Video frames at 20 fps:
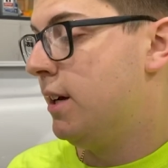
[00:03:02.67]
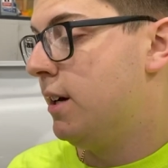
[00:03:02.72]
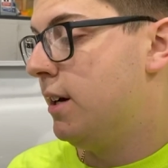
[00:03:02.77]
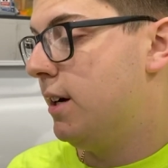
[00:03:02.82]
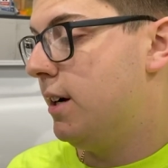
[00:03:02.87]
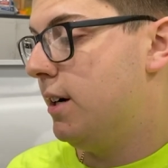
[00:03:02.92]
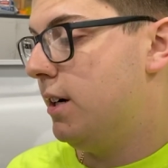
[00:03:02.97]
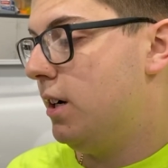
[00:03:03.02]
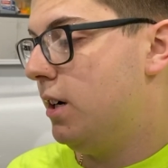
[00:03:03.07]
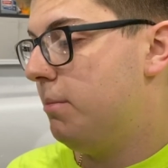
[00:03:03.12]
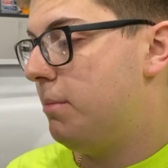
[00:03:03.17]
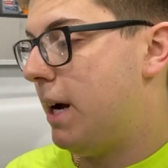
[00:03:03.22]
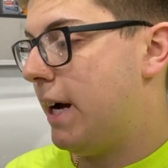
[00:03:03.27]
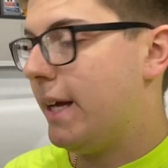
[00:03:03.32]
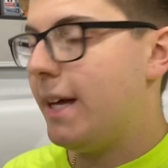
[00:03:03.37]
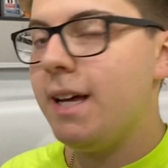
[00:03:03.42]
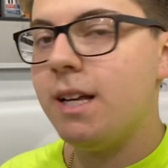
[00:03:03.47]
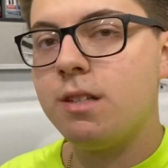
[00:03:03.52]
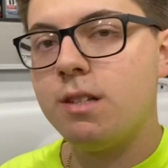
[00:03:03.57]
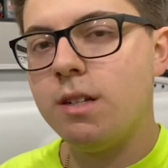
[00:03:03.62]
I
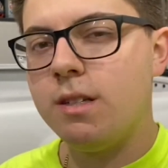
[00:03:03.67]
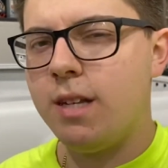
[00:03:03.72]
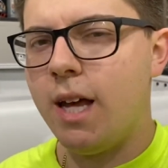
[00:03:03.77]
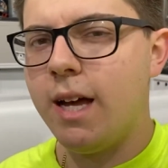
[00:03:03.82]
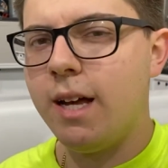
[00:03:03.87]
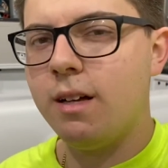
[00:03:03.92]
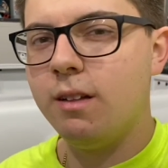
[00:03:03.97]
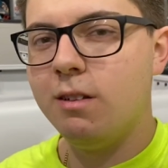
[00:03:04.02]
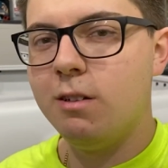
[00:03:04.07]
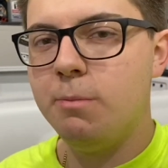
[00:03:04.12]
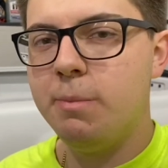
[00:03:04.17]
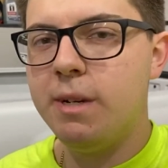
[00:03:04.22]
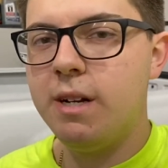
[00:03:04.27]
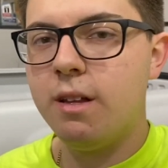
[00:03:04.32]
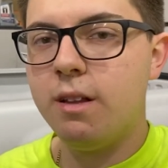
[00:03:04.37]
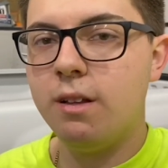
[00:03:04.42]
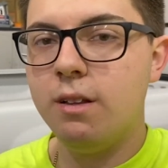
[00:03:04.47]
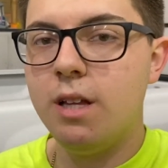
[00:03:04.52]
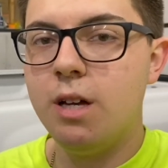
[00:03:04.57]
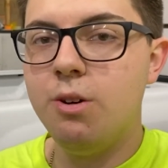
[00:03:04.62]
guess to take a little bit
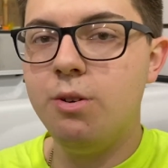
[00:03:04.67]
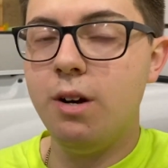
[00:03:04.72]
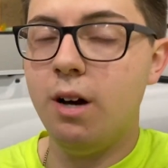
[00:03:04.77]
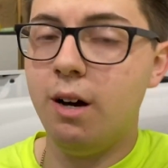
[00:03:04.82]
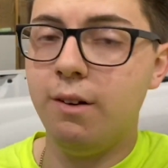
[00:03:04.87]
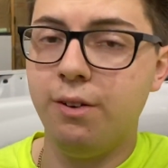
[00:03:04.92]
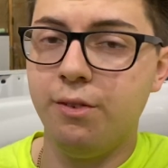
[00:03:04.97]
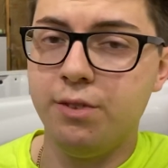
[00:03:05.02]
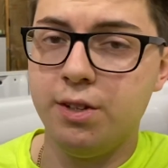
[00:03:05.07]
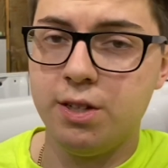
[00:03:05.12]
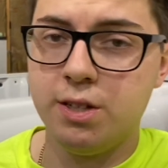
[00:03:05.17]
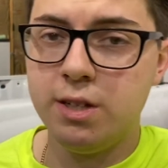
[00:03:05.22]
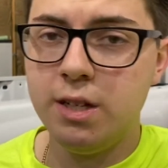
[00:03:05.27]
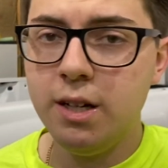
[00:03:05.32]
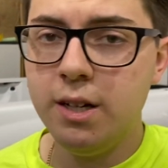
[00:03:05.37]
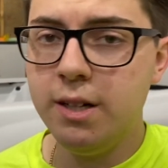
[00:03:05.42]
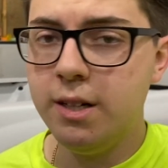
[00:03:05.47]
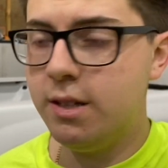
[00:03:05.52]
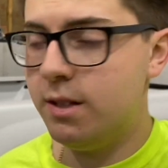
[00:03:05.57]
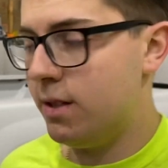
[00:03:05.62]
of the load off of the
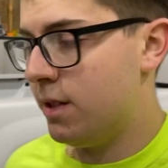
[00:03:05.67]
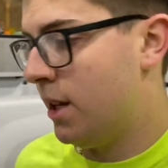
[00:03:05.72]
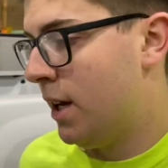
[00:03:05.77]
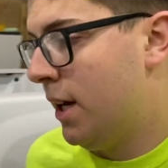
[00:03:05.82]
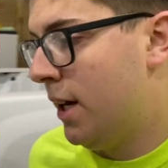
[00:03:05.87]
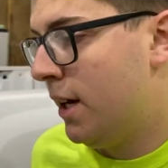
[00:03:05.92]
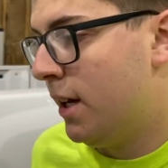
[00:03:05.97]
studs.